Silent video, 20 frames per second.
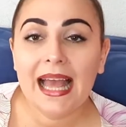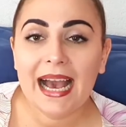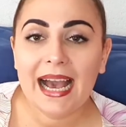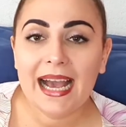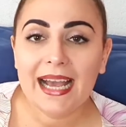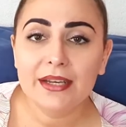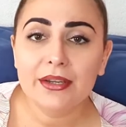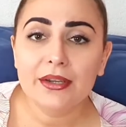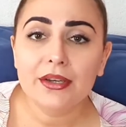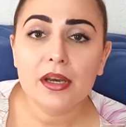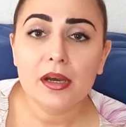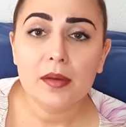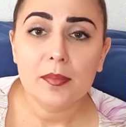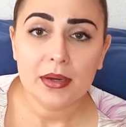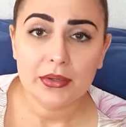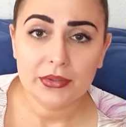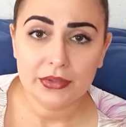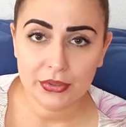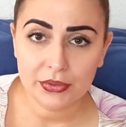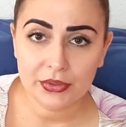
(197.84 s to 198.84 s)
I don't know
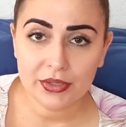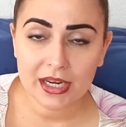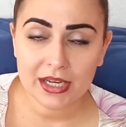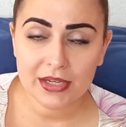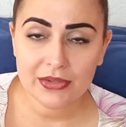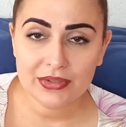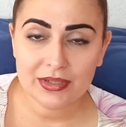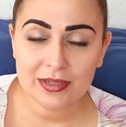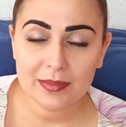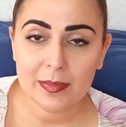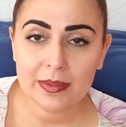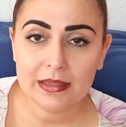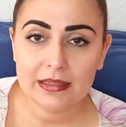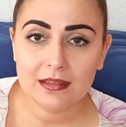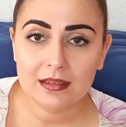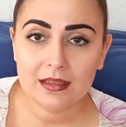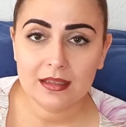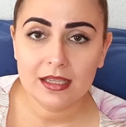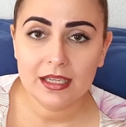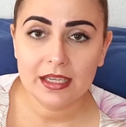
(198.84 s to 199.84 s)
about your country, but
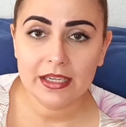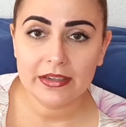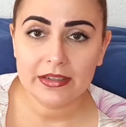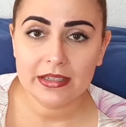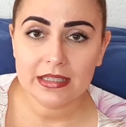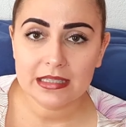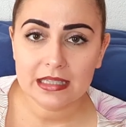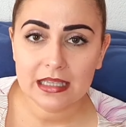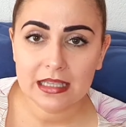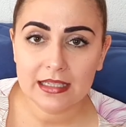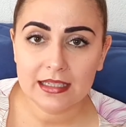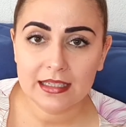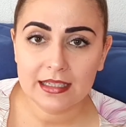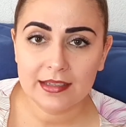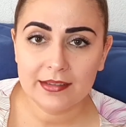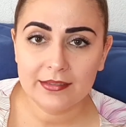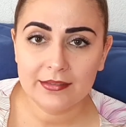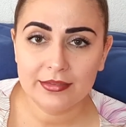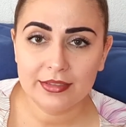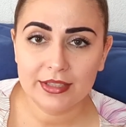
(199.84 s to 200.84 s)
here is
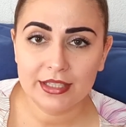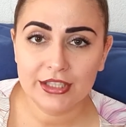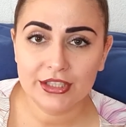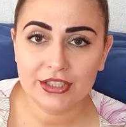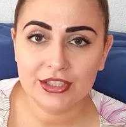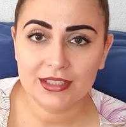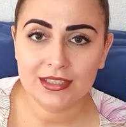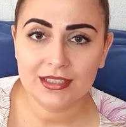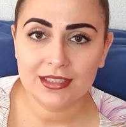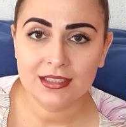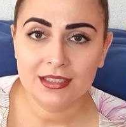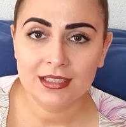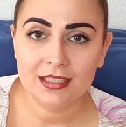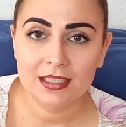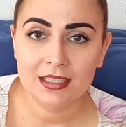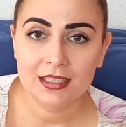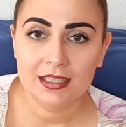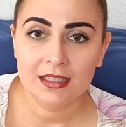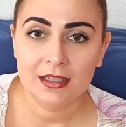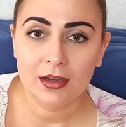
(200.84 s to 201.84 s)
inflation
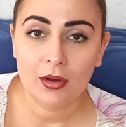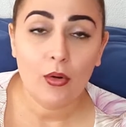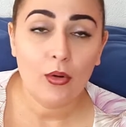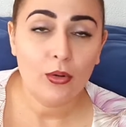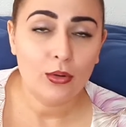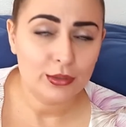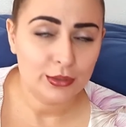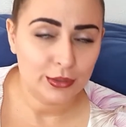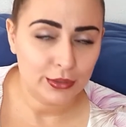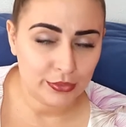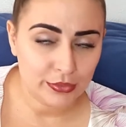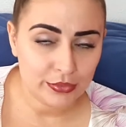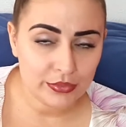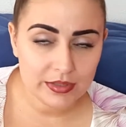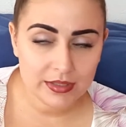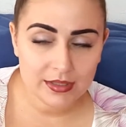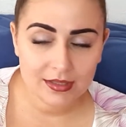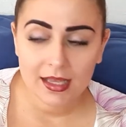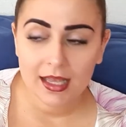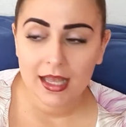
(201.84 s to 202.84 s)
old
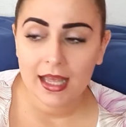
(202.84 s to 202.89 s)
news,